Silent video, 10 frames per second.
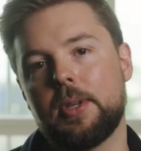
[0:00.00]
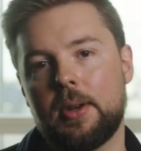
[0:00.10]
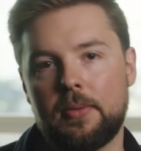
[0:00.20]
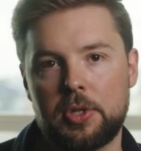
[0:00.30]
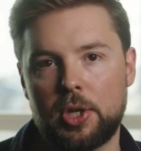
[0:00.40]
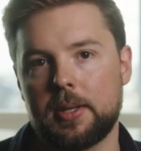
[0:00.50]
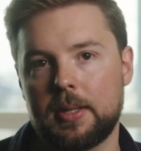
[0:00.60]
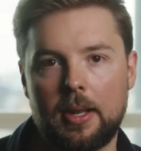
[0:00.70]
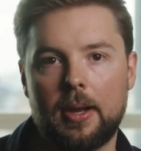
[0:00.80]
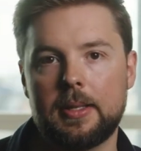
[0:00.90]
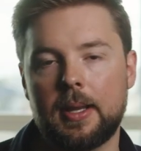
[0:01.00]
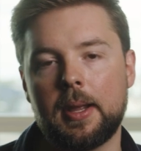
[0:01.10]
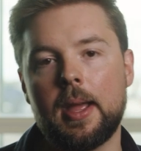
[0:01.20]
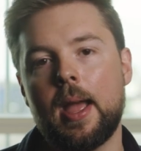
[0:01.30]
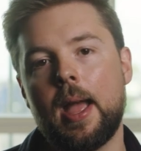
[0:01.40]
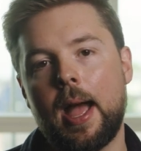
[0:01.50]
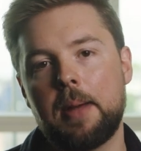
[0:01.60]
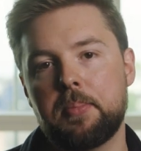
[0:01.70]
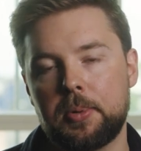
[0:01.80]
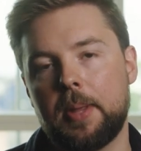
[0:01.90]
to, kind of adjust the lighting.
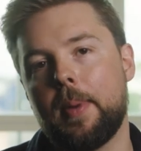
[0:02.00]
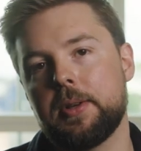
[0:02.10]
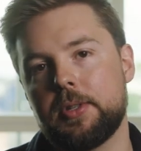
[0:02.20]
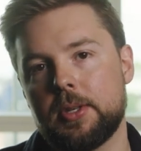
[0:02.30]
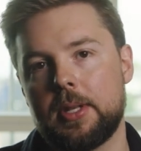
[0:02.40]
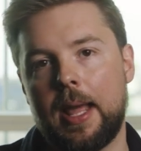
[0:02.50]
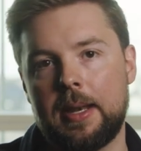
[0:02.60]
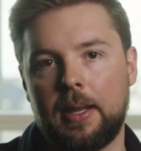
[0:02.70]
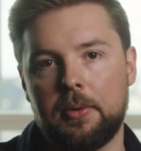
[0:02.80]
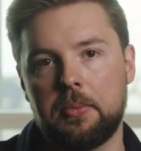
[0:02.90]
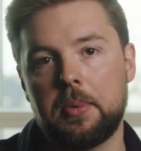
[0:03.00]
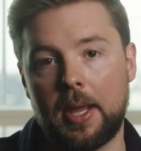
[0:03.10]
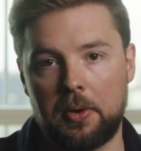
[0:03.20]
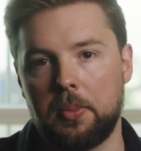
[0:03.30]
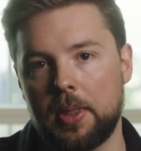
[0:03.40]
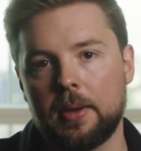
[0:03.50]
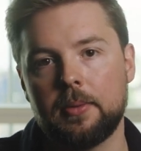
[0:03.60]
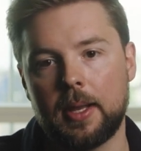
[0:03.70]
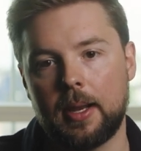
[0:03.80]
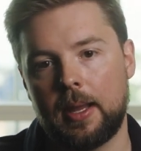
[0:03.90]
And pretty much just let Neil get on with it
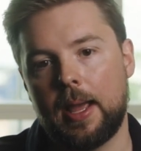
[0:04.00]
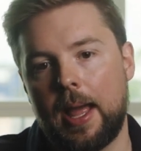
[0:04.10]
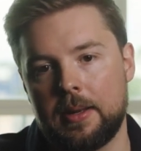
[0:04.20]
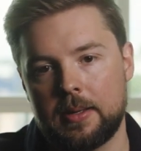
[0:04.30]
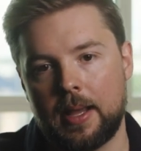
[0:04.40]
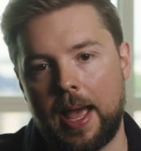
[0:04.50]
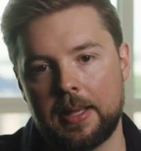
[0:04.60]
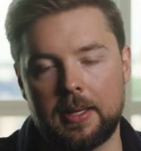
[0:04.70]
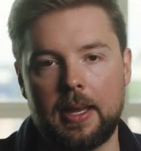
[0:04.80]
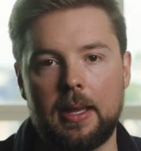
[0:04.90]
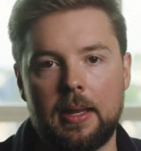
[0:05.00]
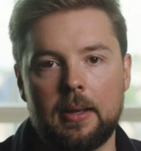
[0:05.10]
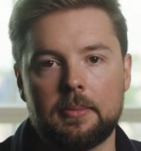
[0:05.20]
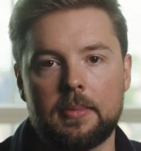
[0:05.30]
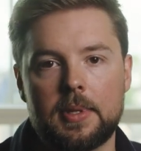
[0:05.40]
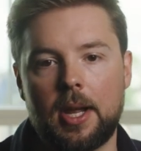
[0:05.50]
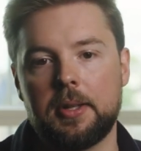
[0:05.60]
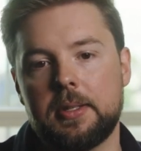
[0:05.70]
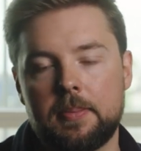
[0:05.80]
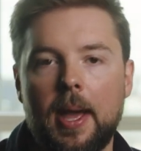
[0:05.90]
really. And as he
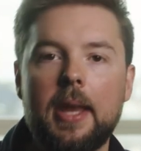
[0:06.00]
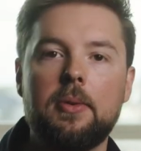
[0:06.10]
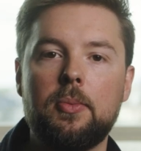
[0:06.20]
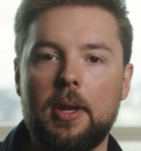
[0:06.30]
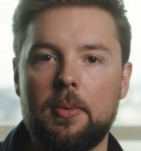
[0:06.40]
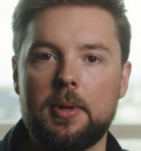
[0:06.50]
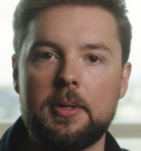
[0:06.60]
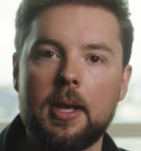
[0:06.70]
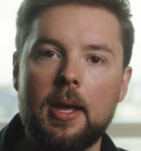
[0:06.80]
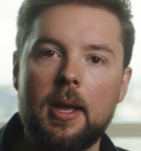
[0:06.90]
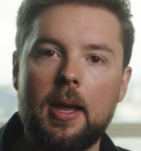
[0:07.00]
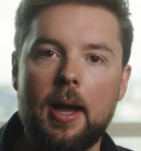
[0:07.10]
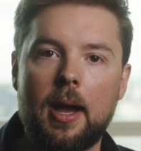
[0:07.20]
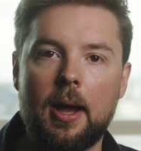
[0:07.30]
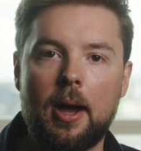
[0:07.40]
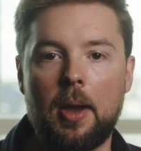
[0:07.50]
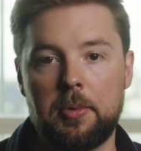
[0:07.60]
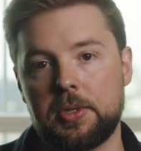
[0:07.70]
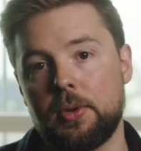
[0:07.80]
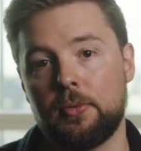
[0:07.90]
started to paint, we would, uh, I
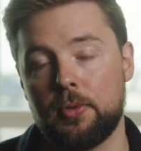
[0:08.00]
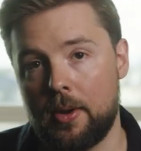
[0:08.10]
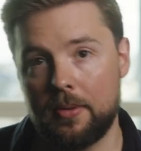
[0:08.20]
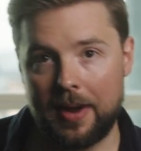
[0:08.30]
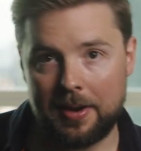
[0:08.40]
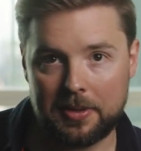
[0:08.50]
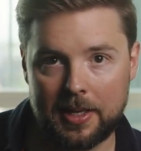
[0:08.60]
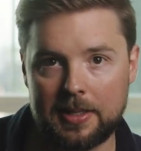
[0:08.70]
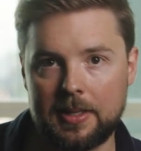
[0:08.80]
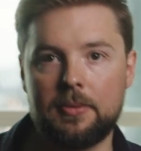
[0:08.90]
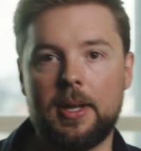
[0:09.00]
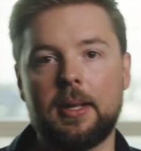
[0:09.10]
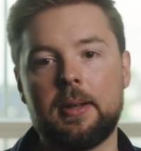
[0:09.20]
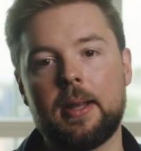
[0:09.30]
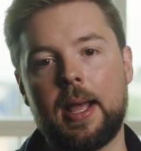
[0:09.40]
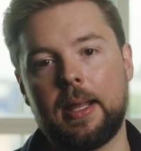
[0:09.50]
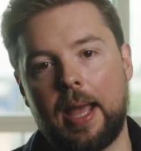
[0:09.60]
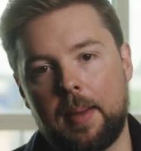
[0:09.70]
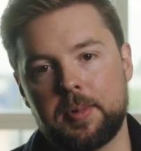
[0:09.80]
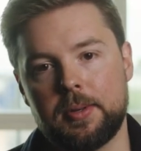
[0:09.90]
would sort of roam around on the Easyrig and, and
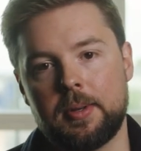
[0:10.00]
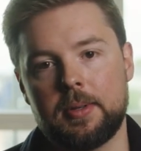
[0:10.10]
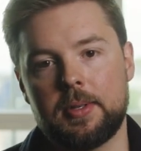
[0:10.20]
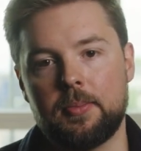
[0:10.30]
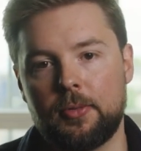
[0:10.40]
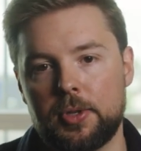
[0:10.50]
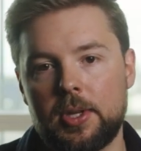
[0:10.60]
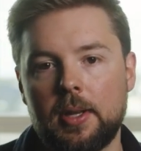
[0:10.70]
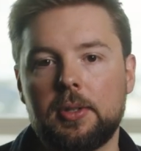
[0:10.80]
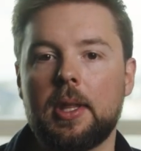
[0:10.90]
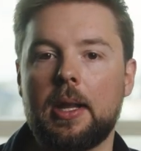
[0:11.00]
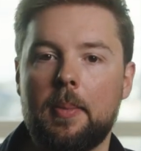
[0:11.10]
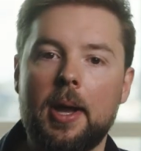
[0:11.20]
capture some footage and then I